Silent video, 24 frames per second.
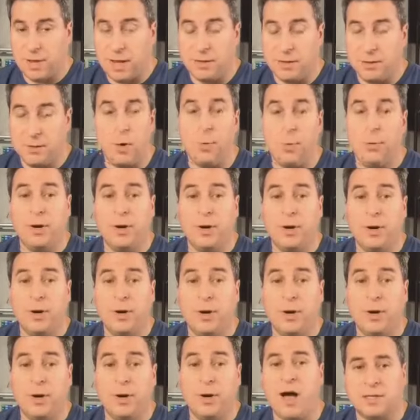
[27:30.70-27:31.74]
uh, no one
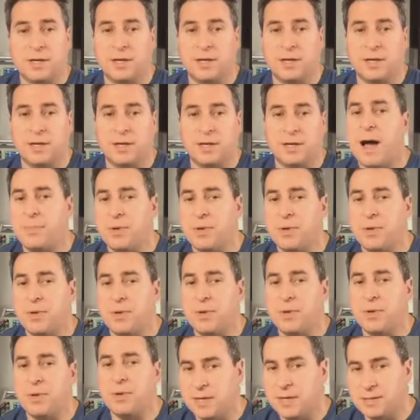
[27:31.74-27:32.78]
obviously copies
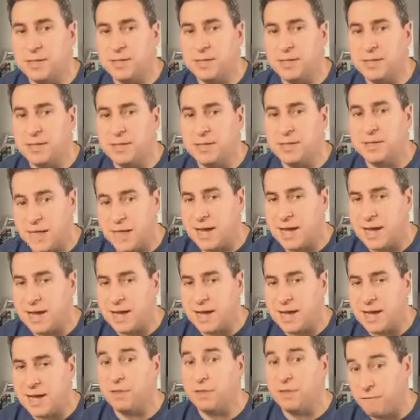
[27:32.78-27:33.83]
because today
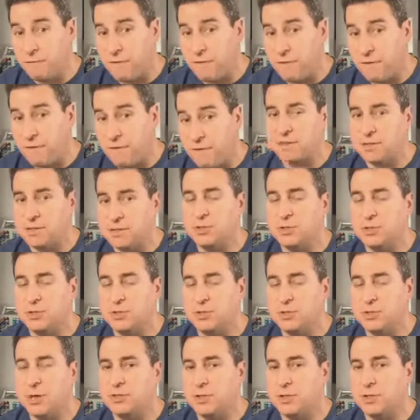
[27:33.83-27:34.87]
it's still the fastest
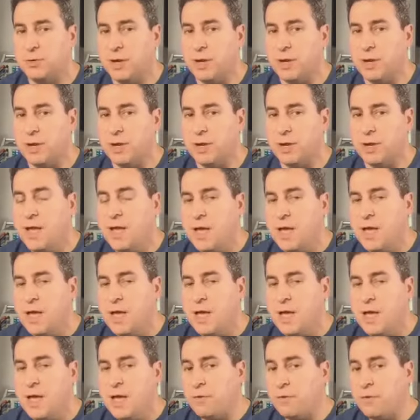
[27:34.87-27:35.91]
charging unit.
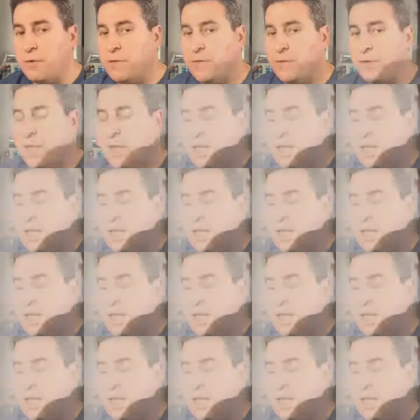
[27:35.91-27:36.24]
So,